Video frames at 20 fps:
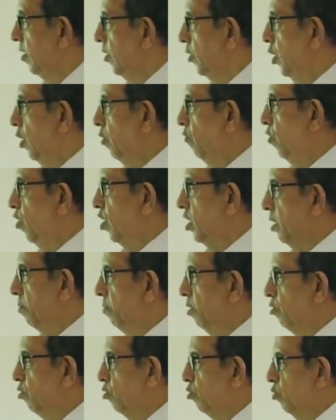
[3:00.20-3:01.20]
Now, what
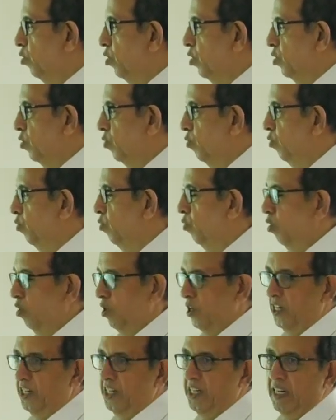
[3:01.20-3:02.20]
about those who
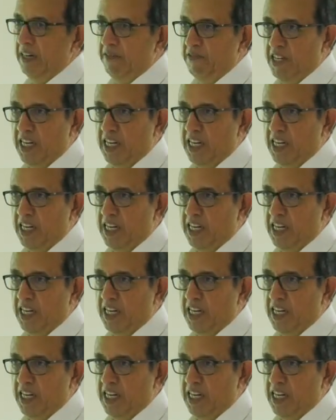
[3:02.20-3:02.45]
already have